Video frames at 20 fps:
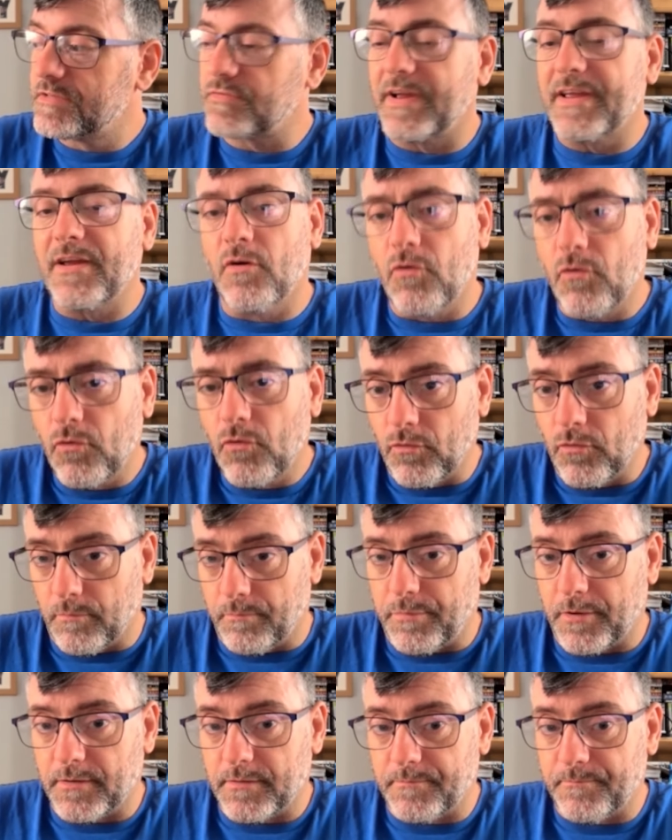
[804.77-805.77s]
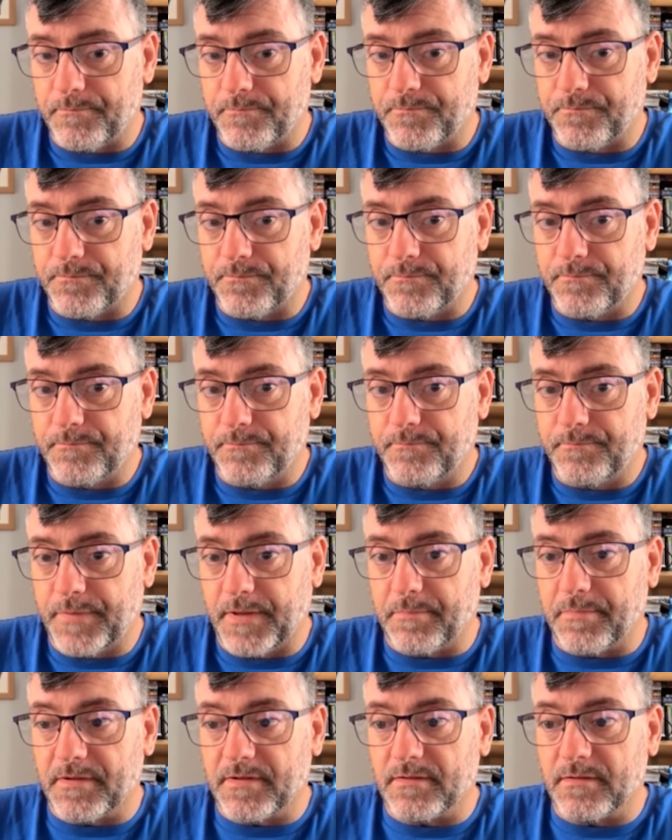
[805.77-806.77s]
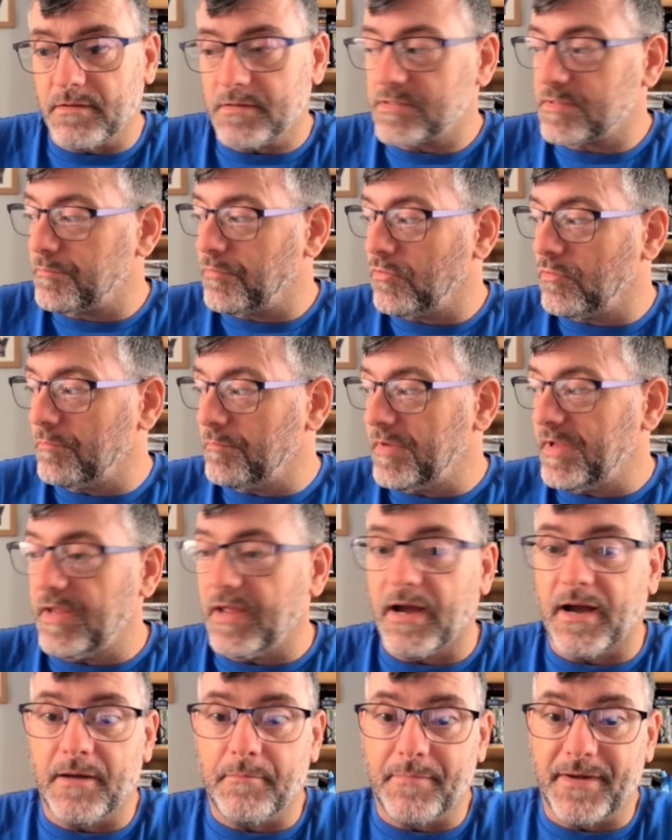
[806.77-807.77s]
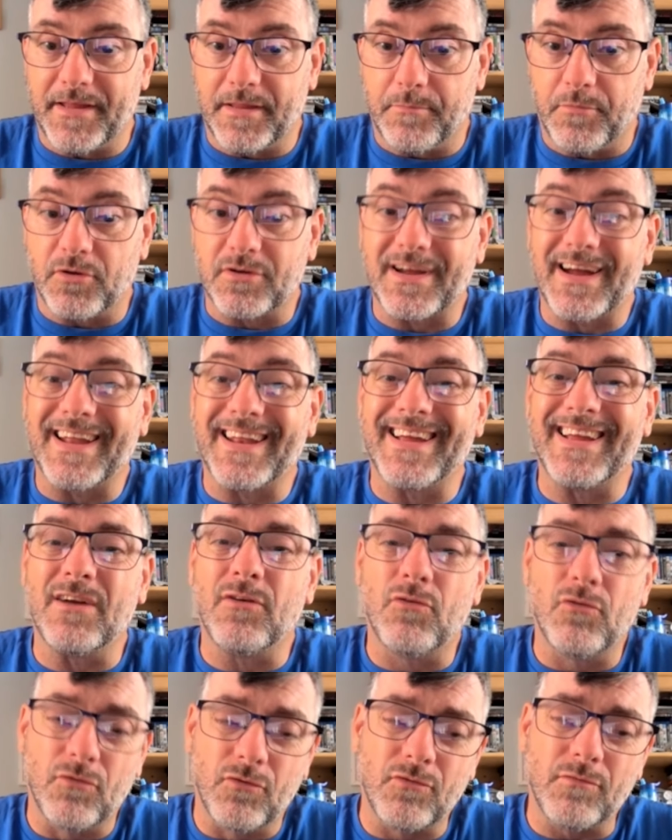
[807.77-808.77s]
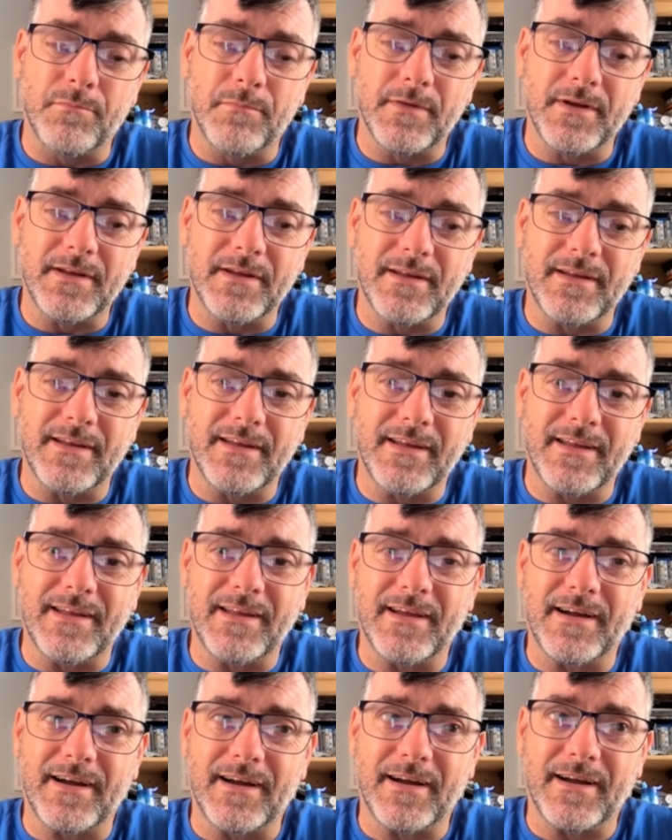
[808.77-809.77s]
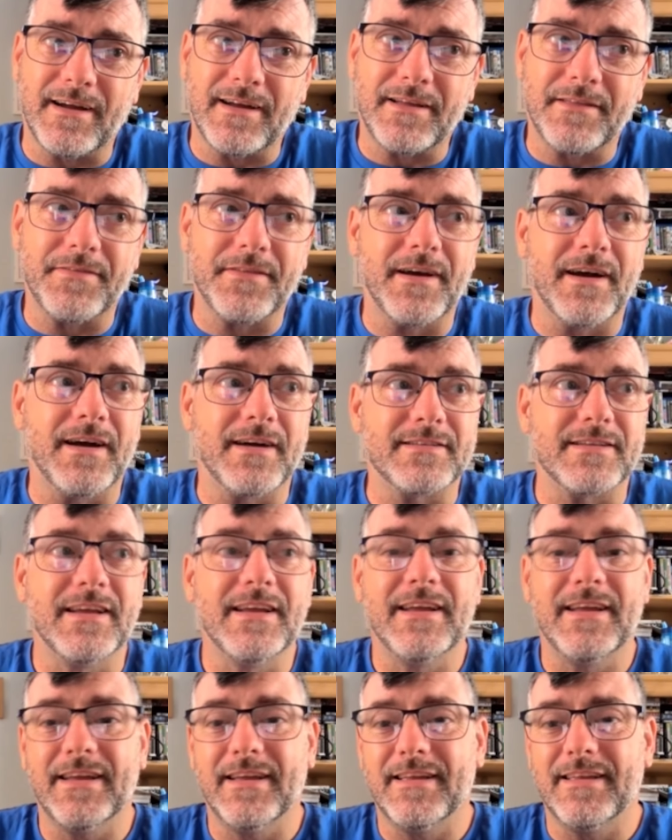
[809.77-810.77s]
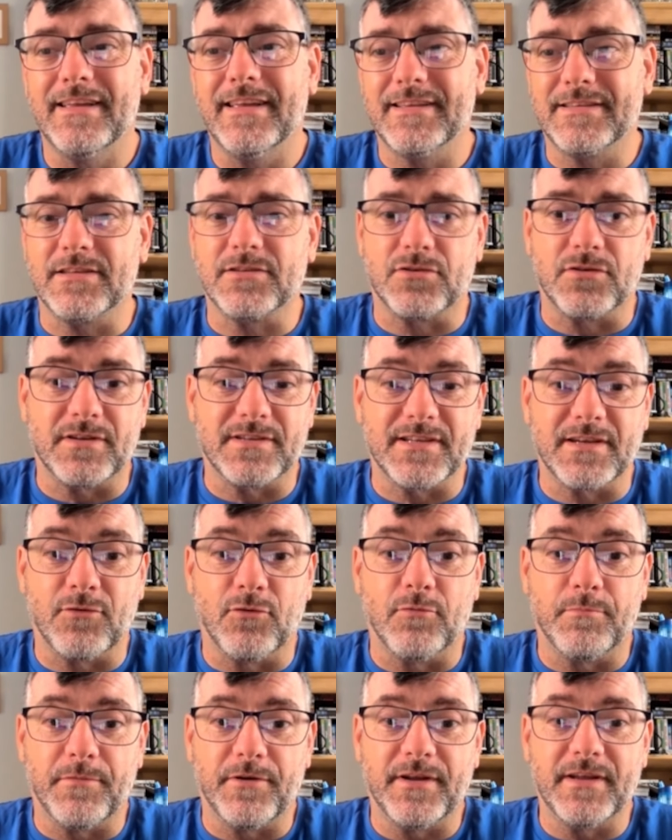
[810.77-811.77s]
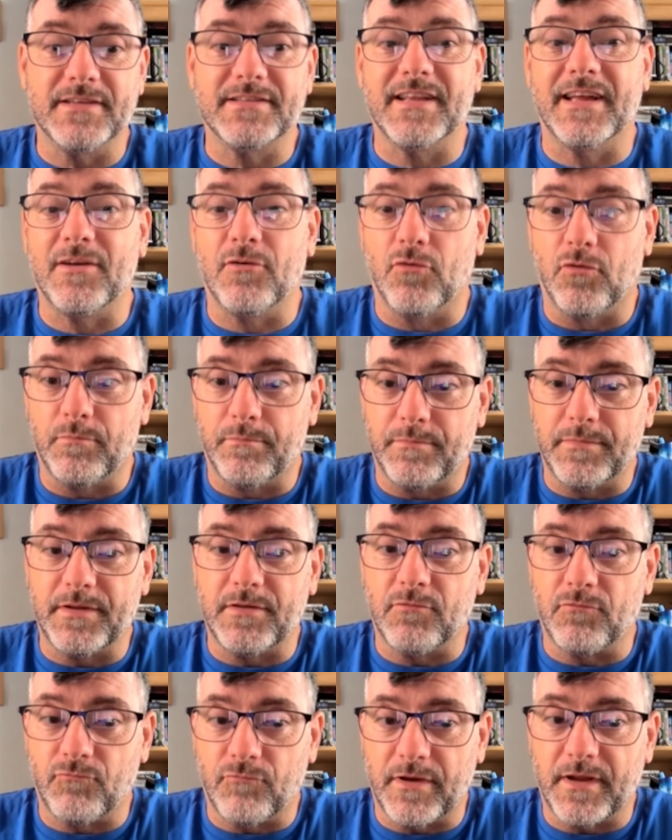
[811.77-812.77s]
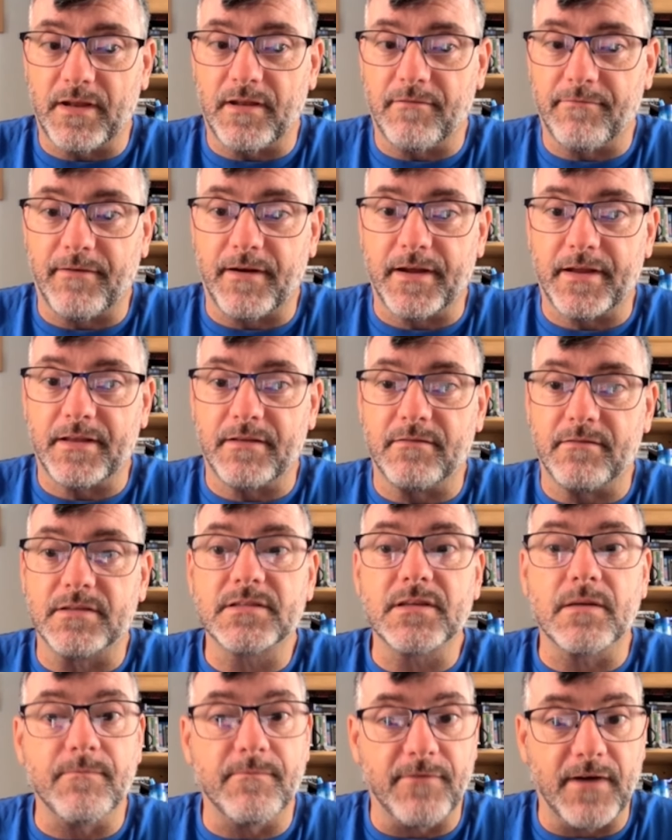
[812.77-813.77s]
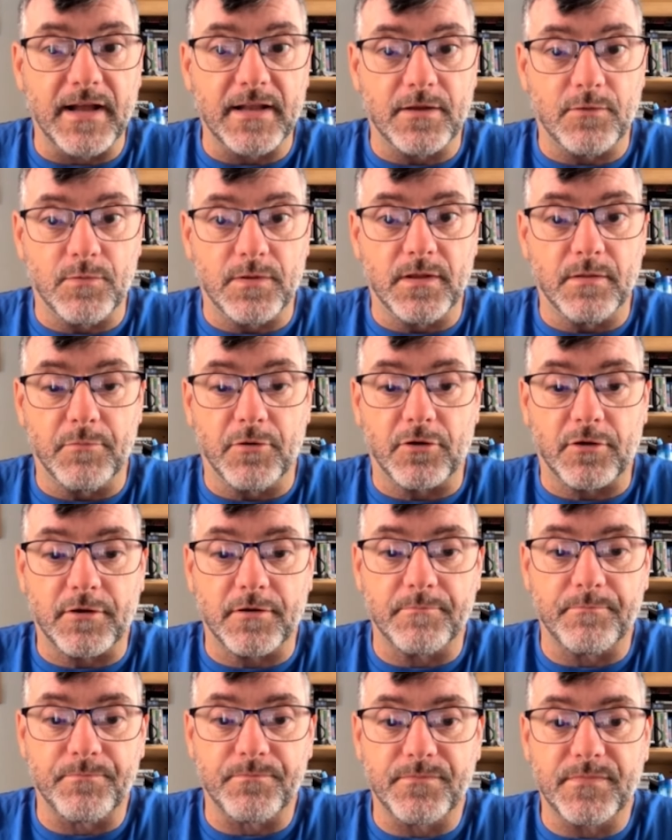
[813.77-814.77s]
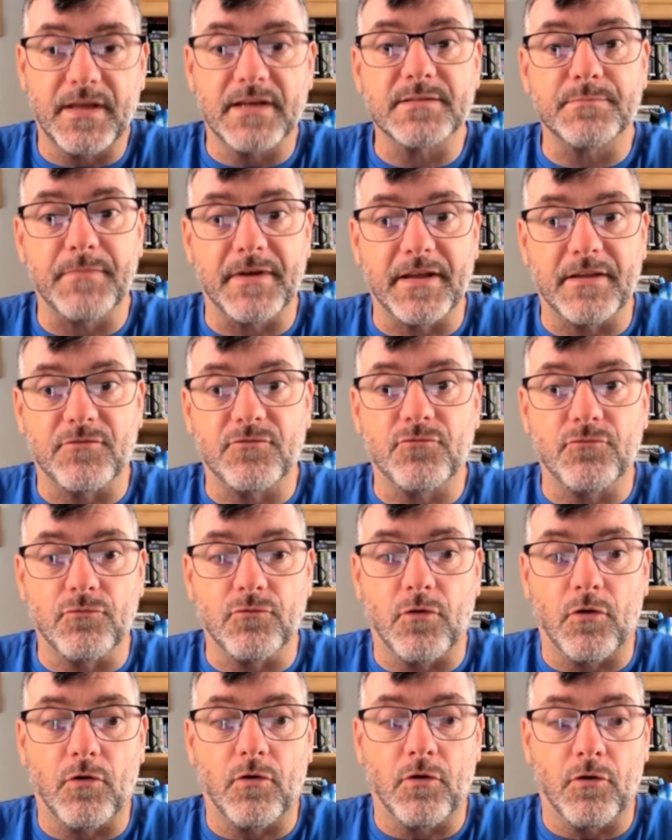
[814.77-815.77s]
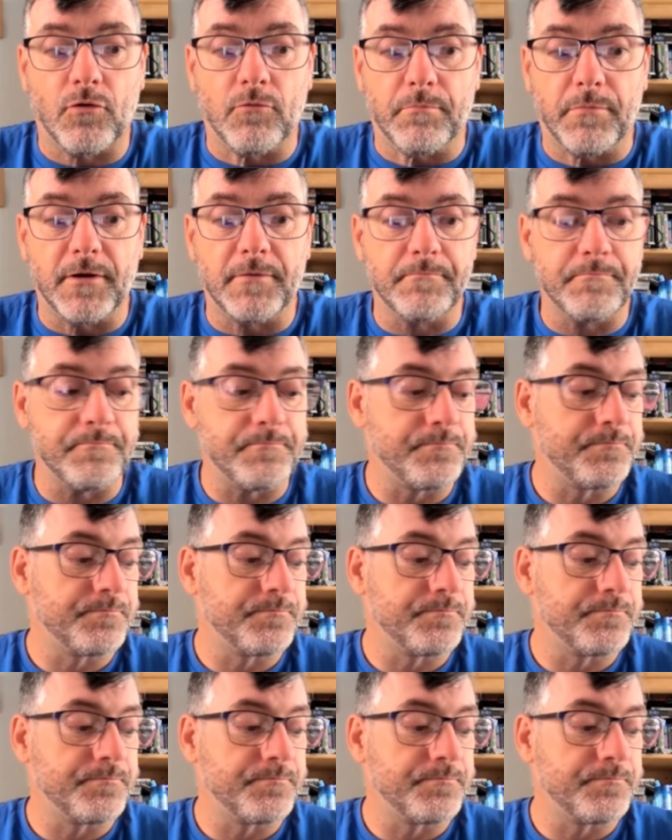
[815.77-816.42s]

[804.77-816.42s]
So I hope people support me and buy the book, and I hope that it's as good as I hope it is, and I hope you really find some value in the book. That's my true hope.